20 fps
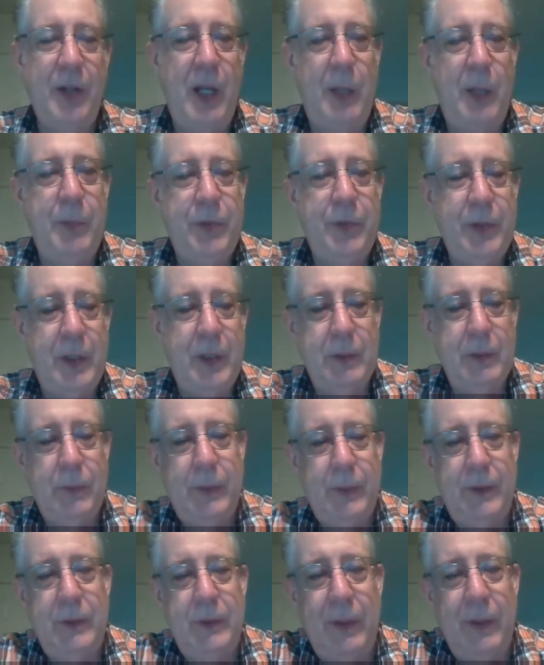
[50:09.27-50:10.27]
times
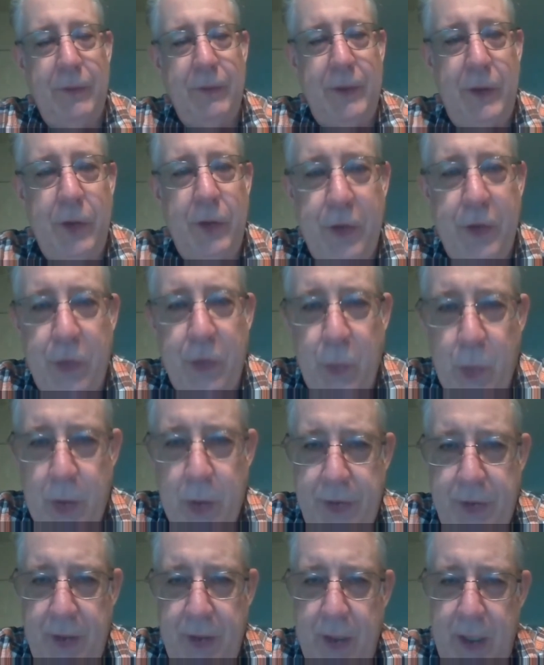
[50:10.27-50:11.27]
we haven't used this
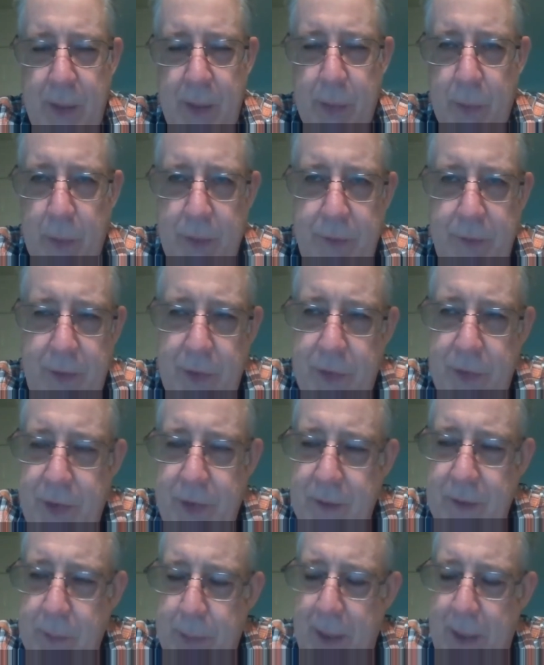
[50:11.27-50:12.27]
word today, but we've used
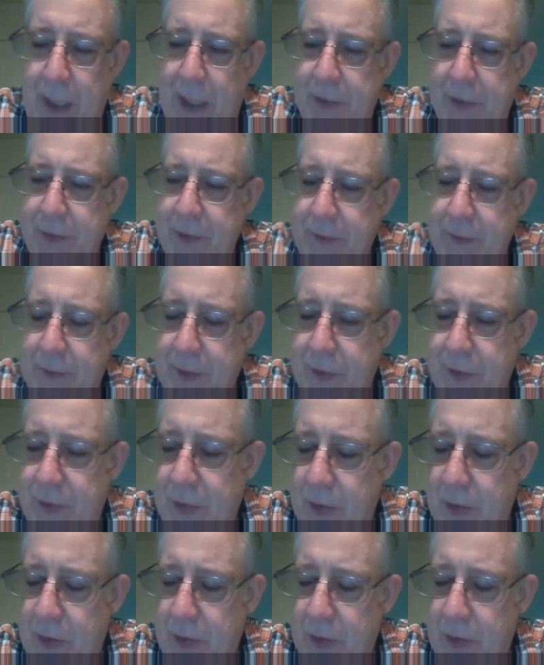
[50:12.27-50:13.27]
it in the past, that
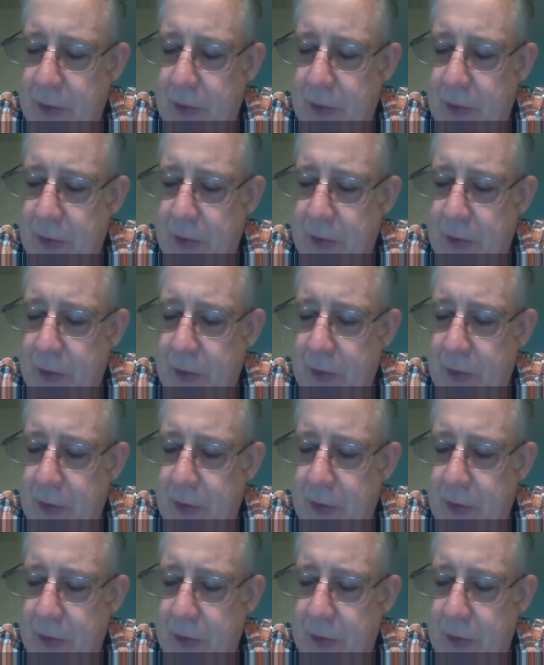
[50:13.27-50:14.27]
this all is
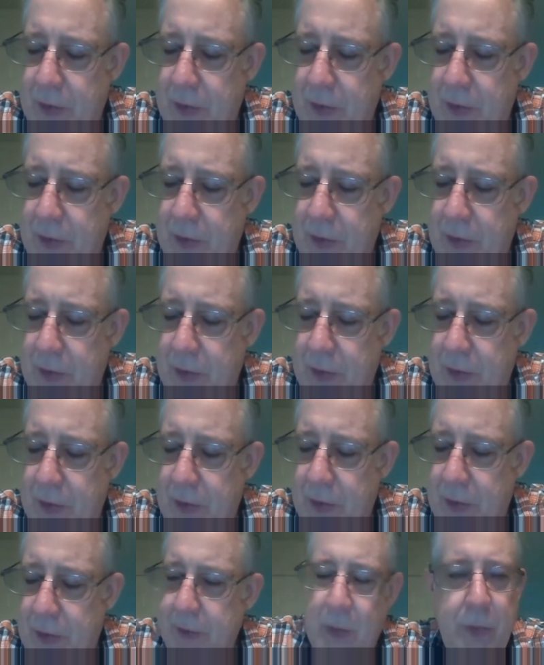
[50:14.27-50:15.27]
counterintuitive
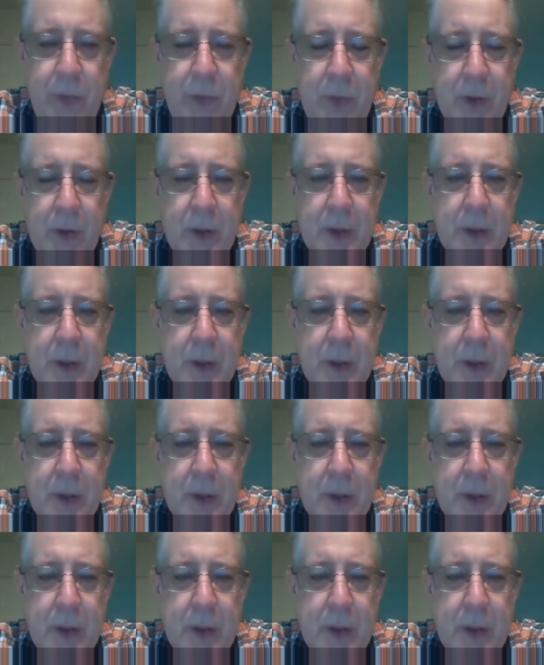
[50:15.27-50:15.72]
to